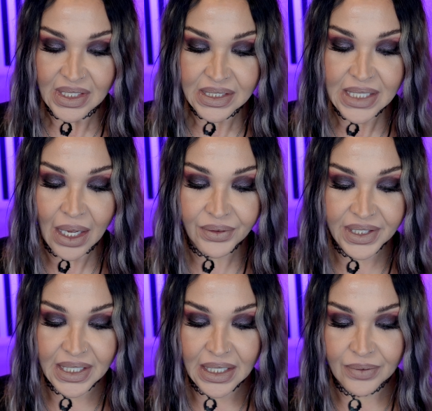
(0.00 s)
Now
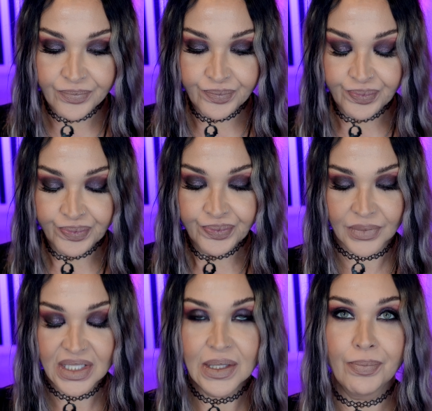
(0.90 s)
the
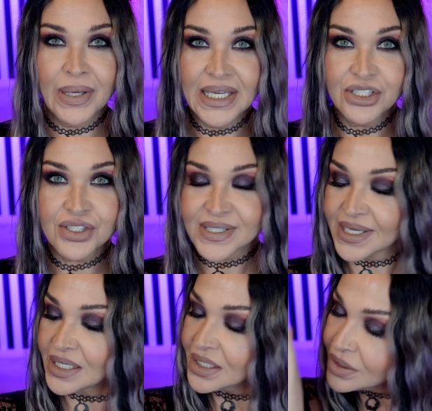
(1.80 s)
peach
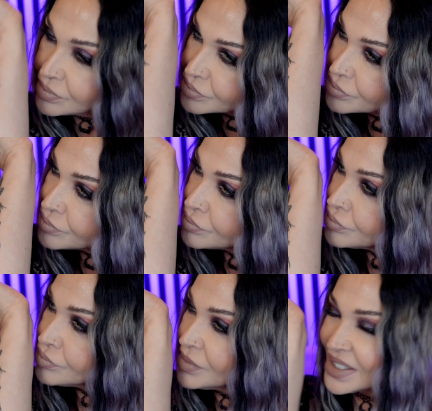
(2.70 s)
skin
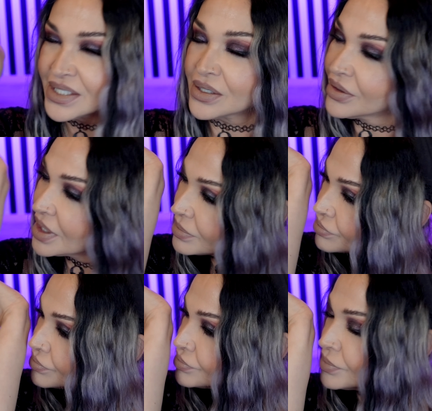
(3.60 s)
is starting to
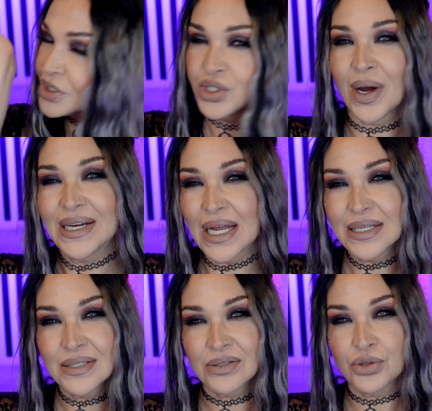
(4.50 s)
dry
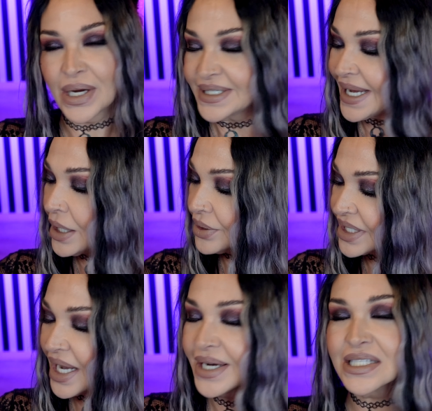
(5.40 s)
down. It
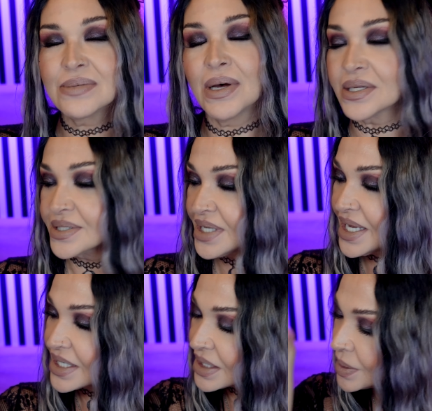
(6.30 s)
kind of smells
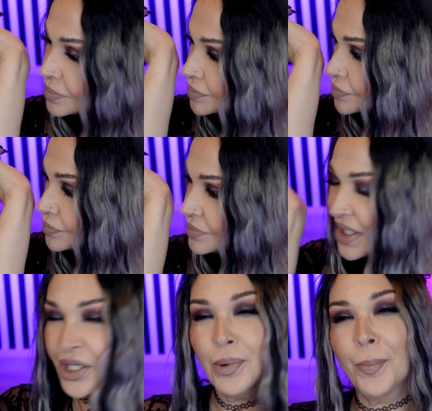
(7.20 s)
like a
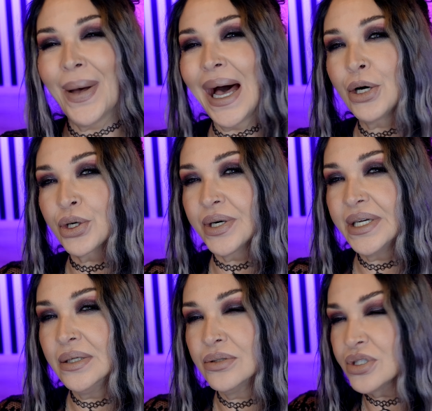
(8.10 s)
little bit
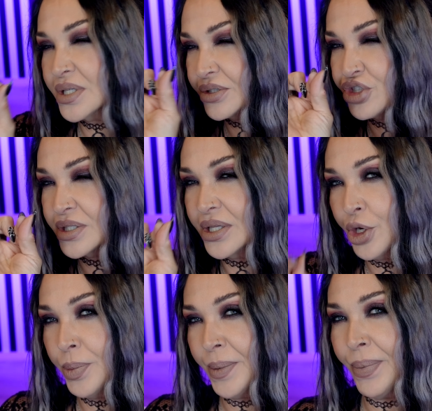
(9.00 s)
powdery, just a
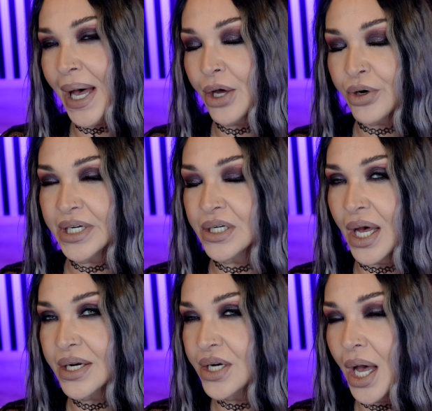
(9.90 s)
little bit powdery,
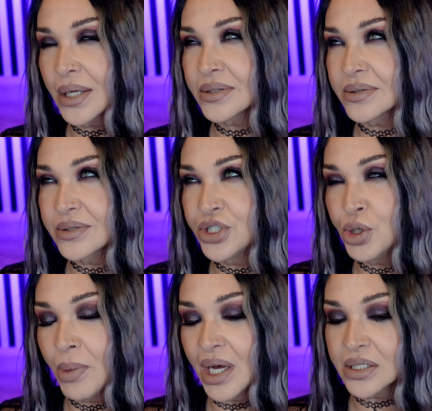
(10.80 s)
not
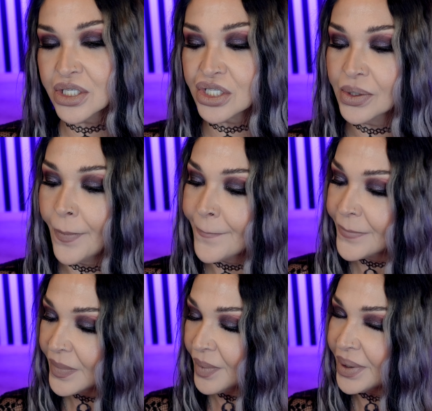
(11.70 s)
too much,
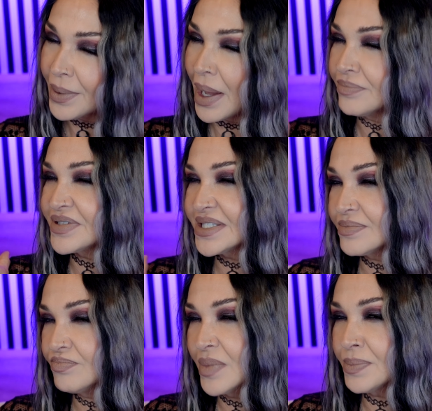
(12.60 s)
but I'm
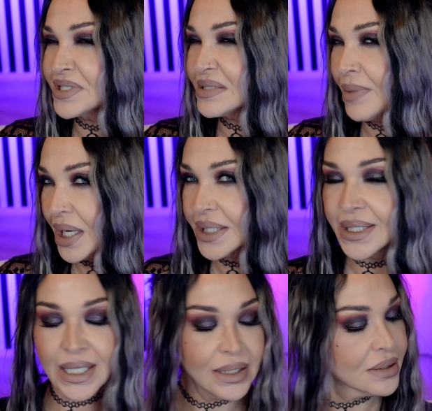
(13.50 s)
smelling
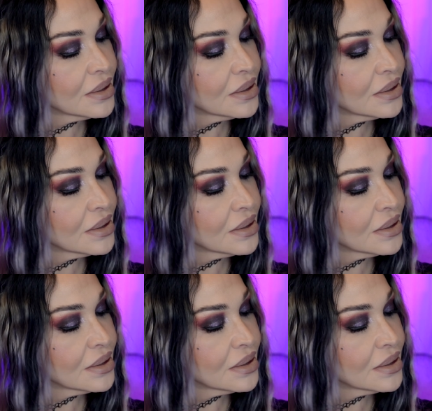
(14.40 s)
that.